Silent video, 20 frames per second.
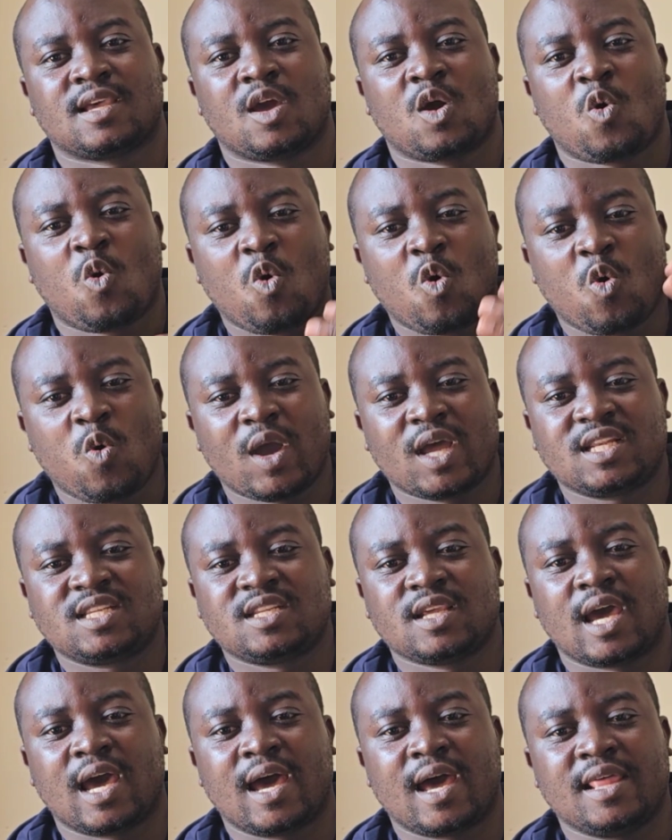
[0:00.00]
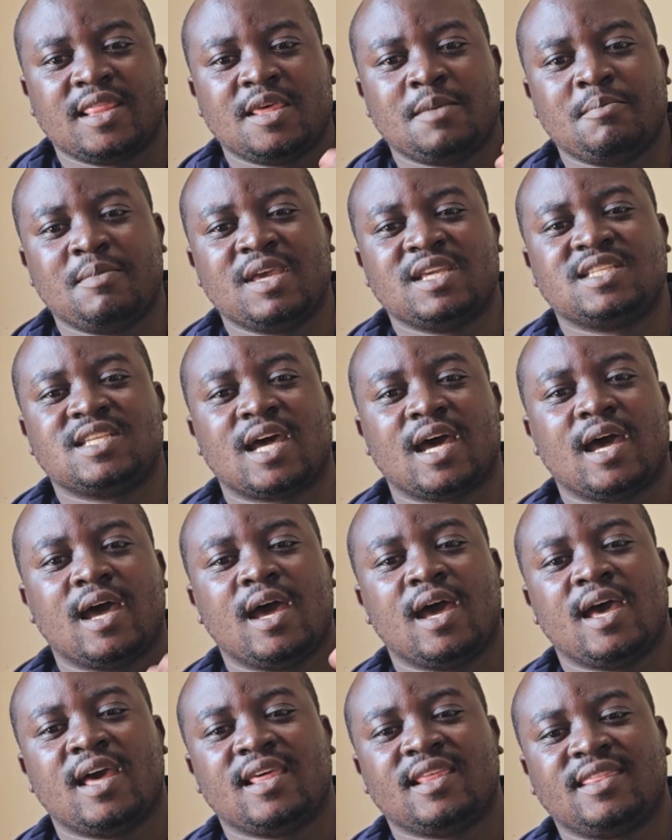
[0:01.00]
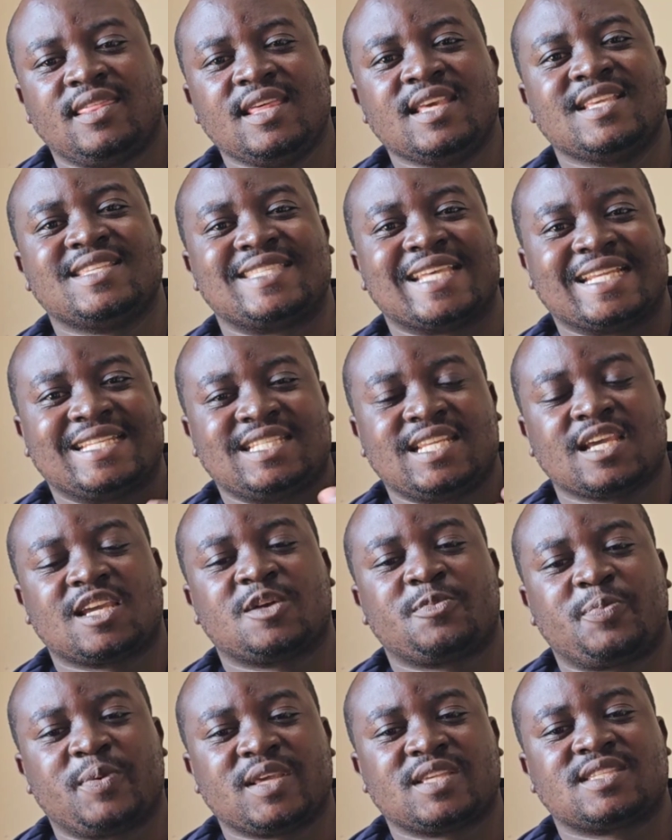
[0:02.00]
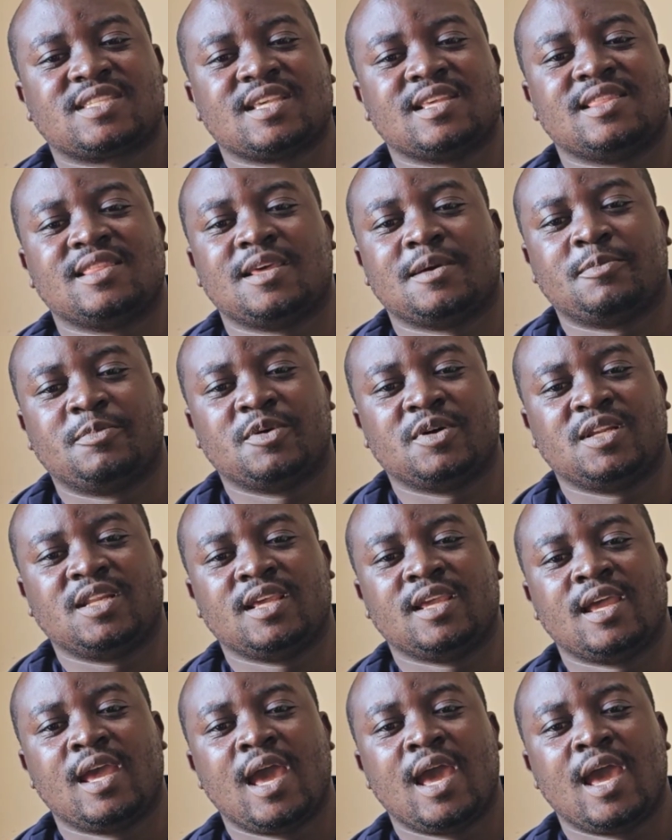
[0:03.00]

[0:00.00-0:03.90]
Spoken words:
or what are the major things that take place in the body.